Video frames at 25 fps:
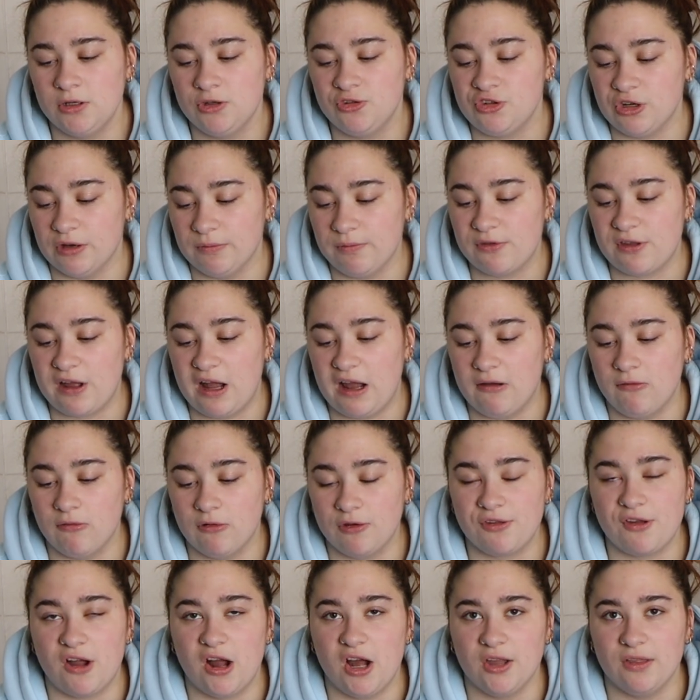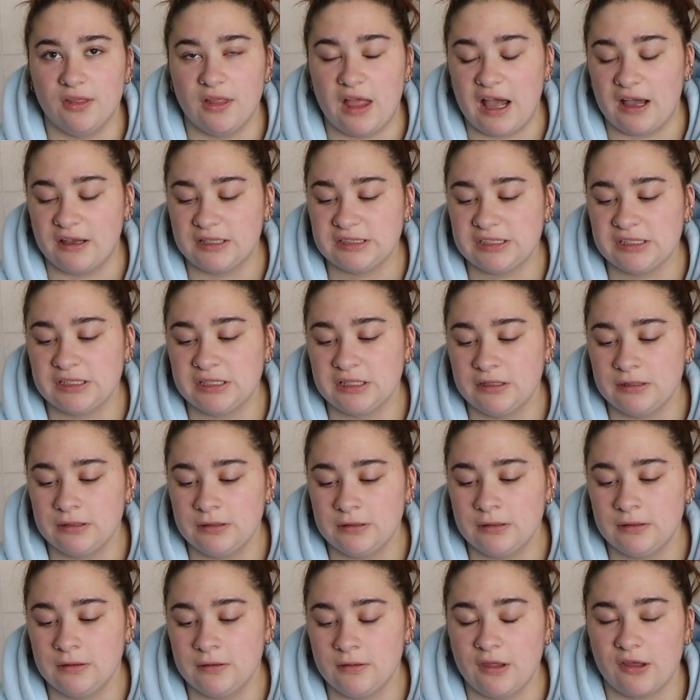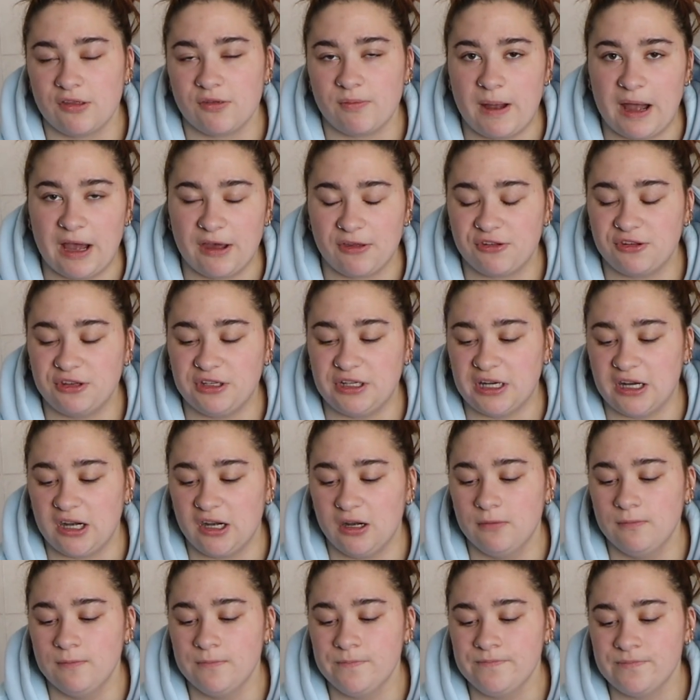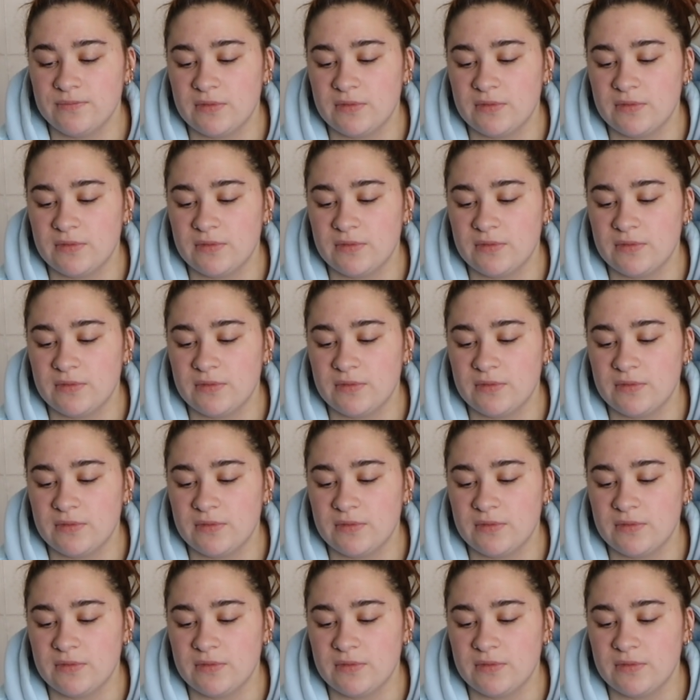trips I was on this past year.